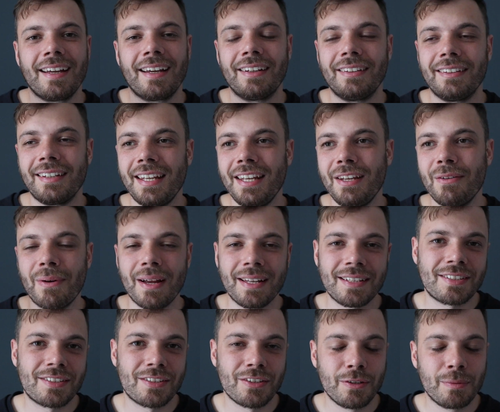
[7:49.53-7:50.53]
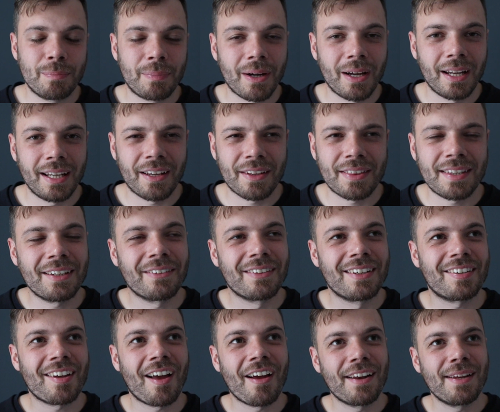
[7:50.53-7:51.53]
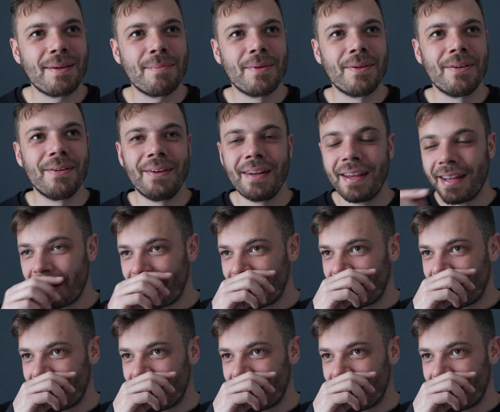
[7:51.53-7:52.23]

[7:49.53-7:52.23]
and he went to Bali I think on his honeymoon,